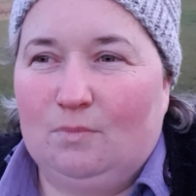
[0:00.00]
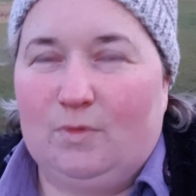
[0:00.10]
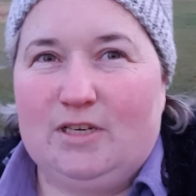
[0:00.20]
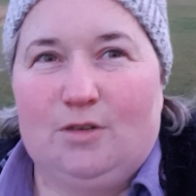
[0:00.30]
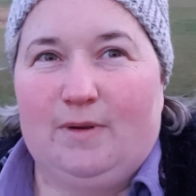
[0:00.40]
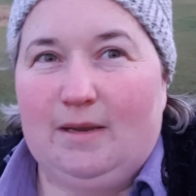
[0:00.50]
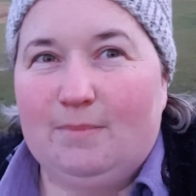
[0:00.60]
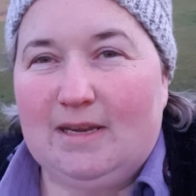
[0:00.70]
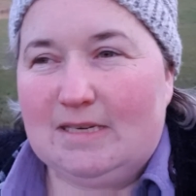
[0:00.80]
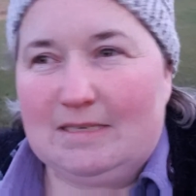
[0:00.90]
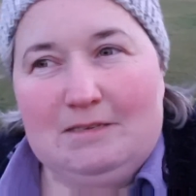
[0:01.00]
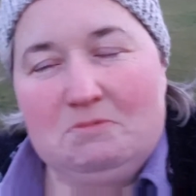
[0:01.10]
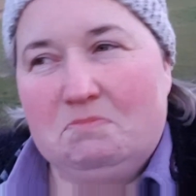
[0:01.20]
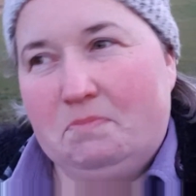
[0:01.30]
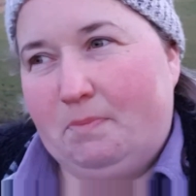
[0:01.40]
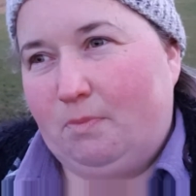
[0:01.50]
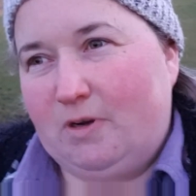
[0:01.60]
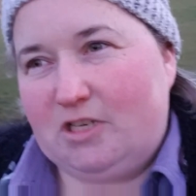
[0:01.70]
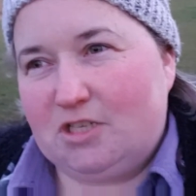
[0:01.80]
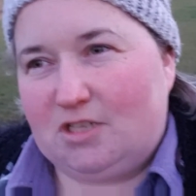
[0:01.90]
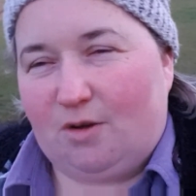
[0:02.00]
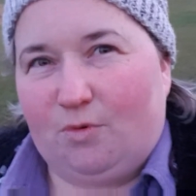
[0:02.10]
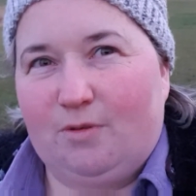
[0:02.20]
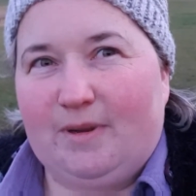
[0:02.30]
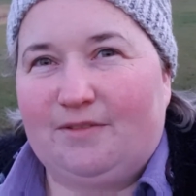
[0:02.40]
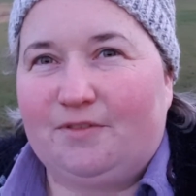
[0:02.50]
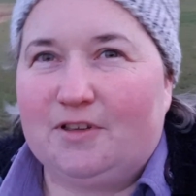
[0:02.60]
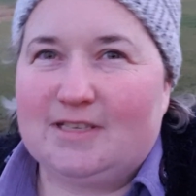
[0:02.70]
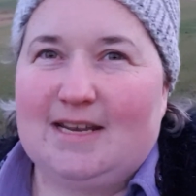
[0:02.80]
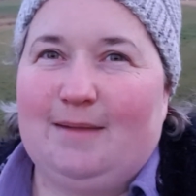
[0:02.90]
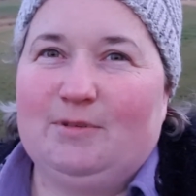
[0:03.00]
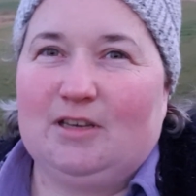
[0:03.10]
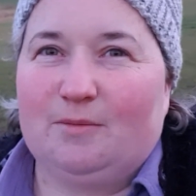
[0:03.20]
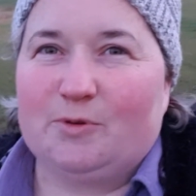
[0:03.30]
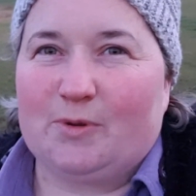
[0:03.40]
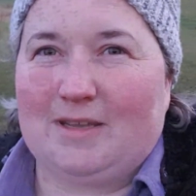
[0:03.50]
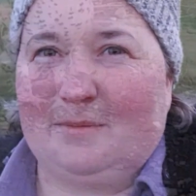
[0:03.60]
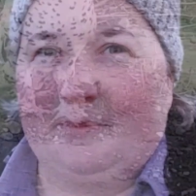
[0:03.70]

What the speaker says: We do eat meat. We just don't want to be on first name terms with it.